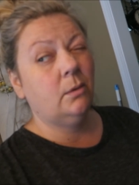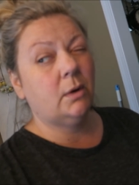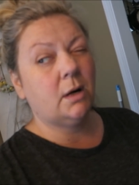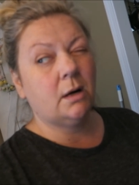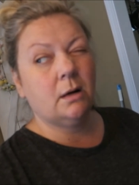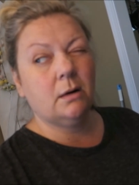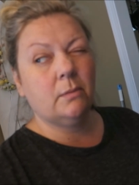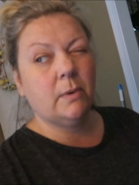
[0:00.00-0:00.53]
what
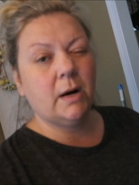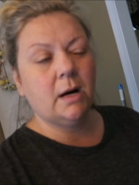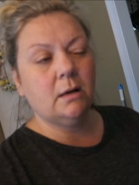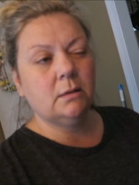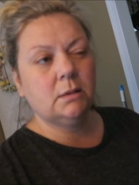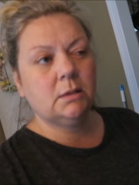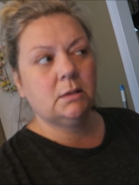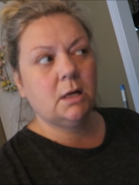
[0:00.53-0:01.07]
are, where
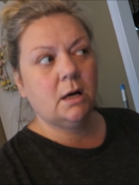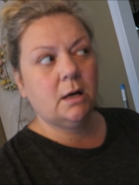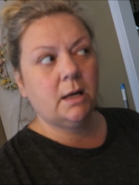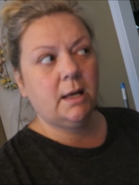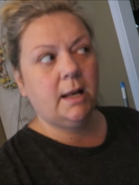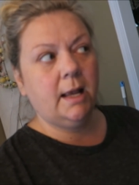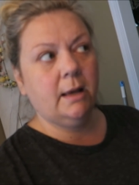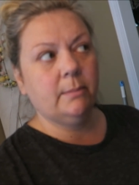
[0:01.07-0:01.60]
else?
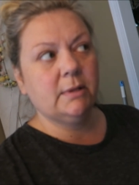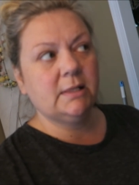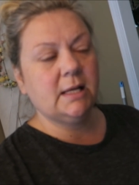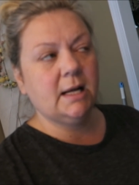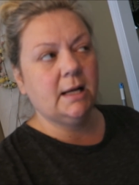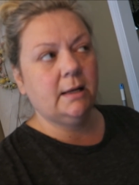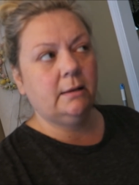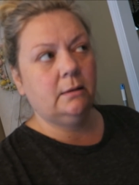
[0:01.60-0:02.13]
Target,
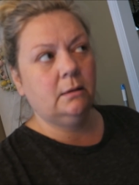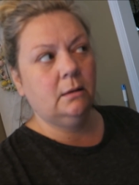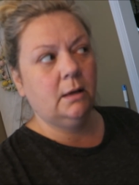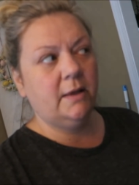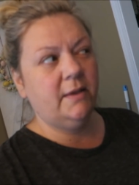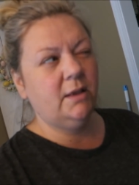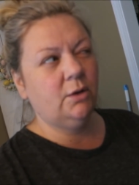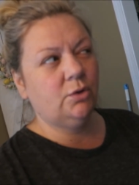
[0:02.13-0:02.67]
Amazon.
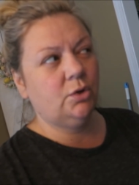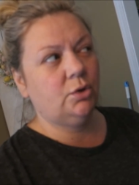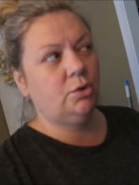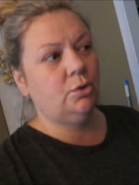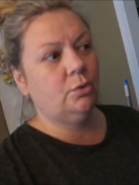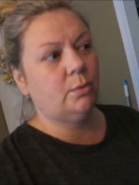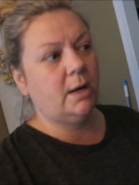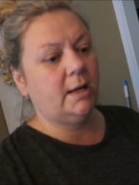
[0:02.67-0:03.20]
I think those are the
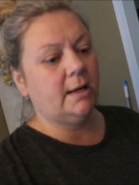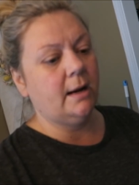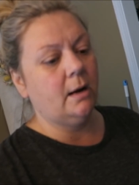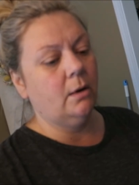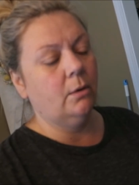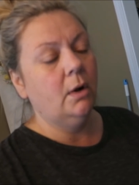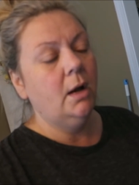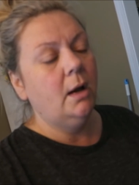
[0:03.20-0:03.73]
two right
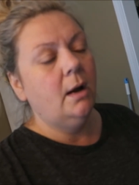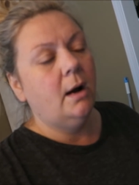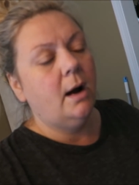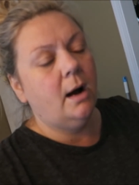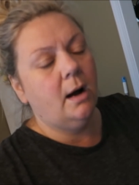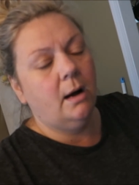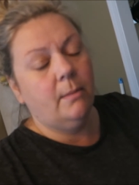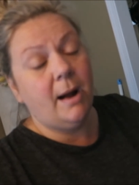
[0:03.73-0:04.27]
now.
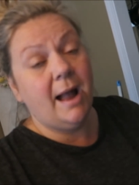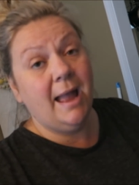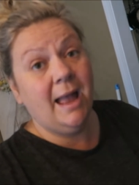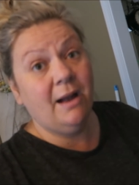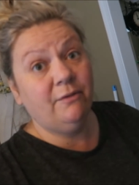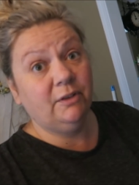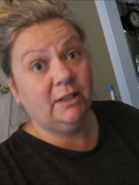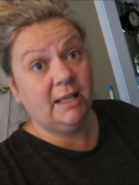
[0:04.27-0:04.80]
Um, I
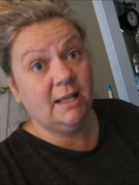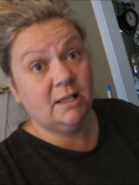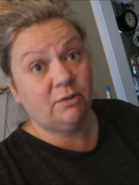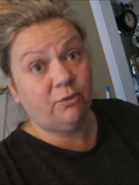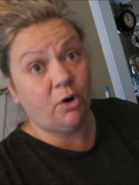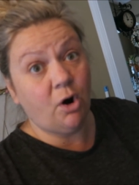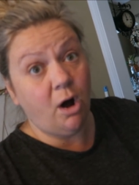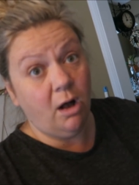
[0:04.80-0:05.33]
have links
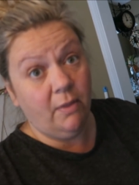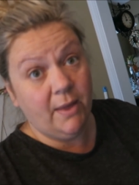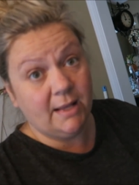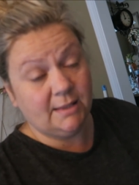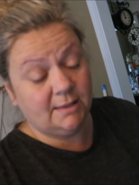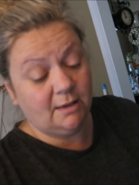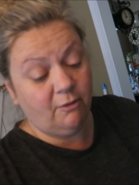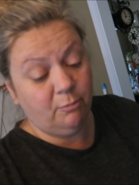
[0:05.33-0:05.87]
for all
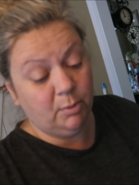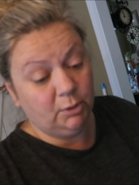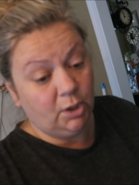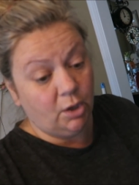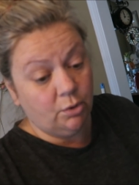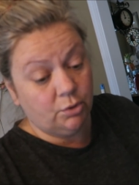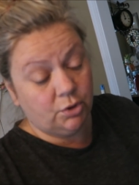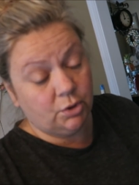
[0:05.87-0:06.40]
that stuff
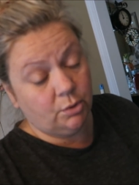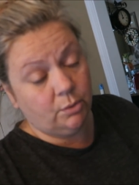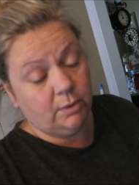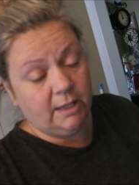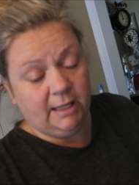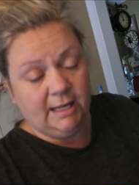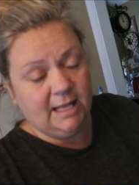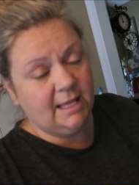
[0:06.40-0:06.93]
below. So
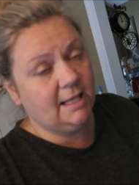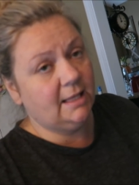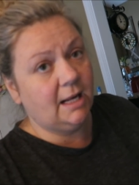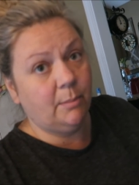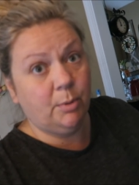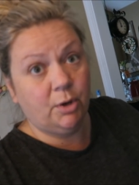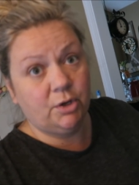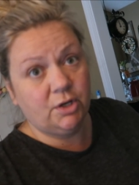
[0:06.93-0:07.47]
anything that
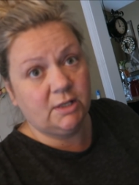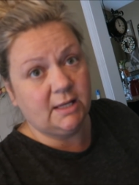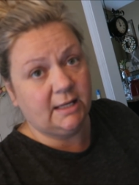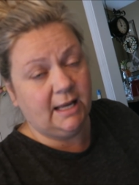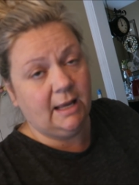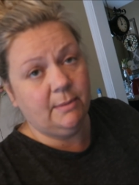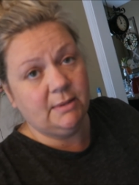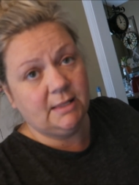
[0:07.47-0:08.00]
I purchase
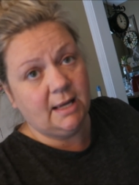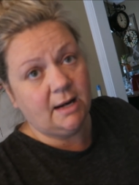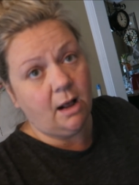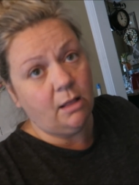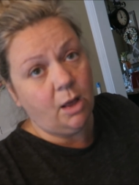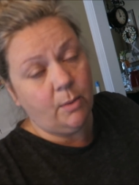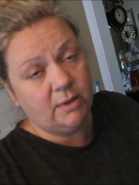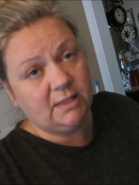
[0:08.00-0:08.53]
on Amazon,
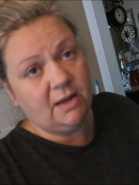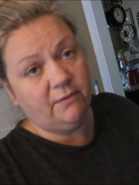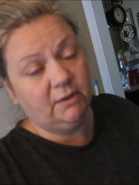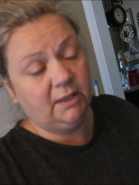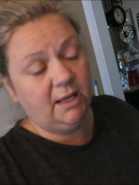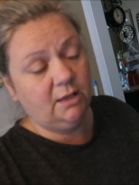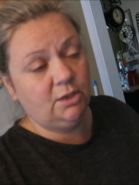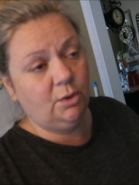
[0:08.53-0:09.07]
I'll always have a
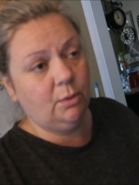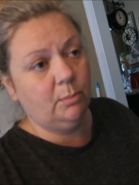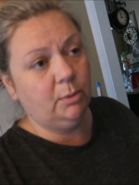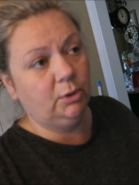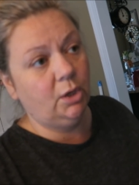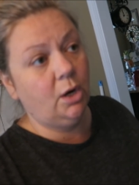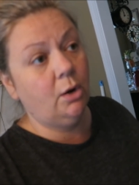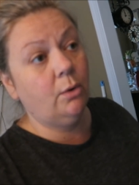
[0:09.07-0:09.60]
link to it
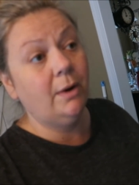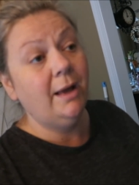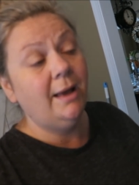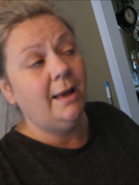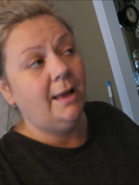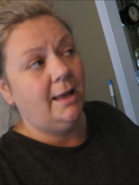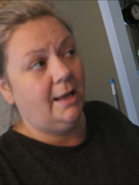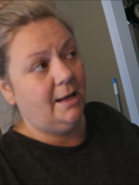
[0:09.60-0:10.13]
below.
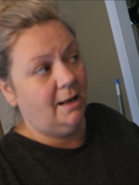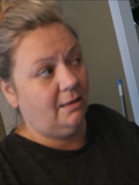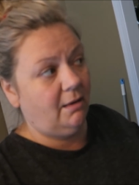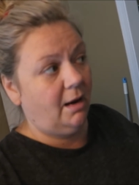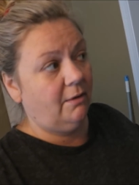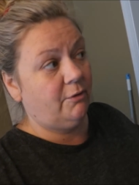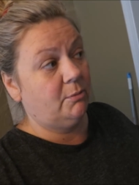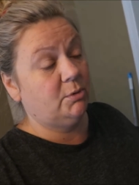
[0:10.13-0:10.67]

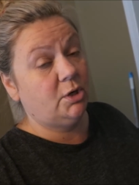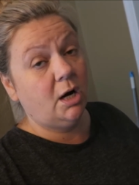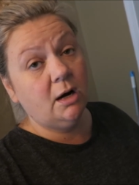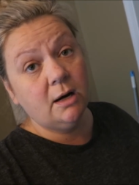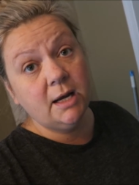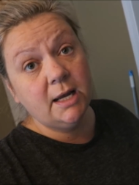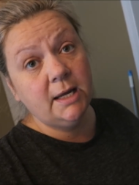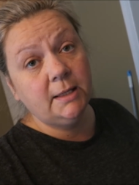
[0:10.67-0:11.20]
Anything from
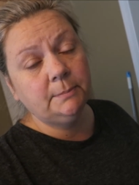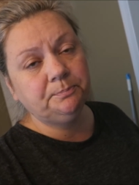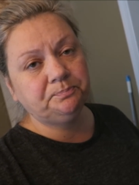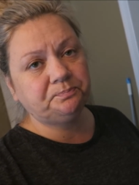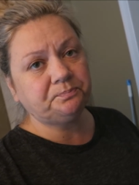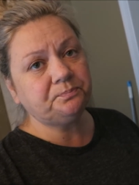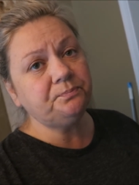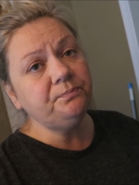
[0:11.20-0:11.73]
Target,
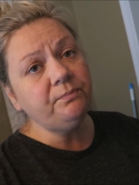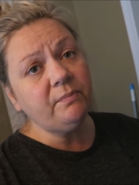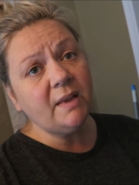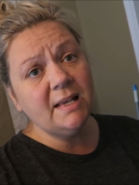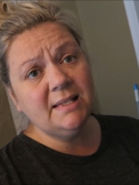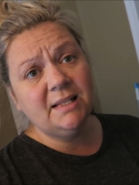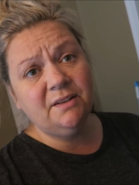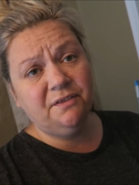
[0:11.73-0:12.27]

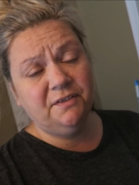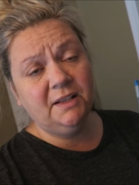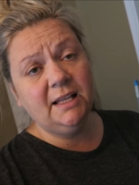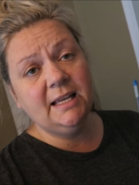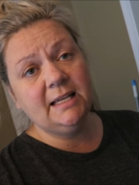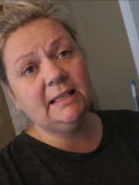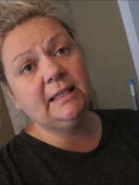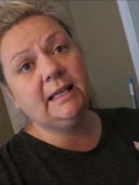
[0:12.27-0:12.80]
it's an
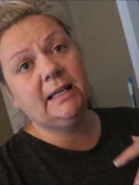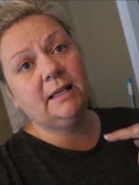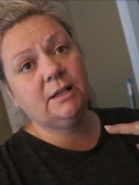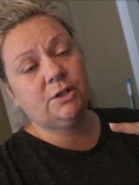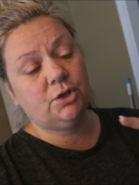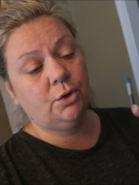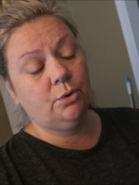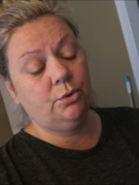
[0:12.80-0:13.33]
affiliate
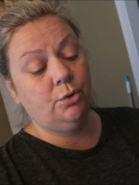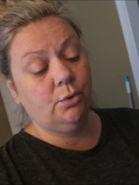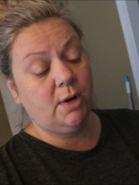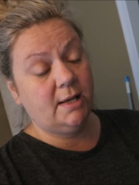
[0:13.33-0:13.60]
link, so you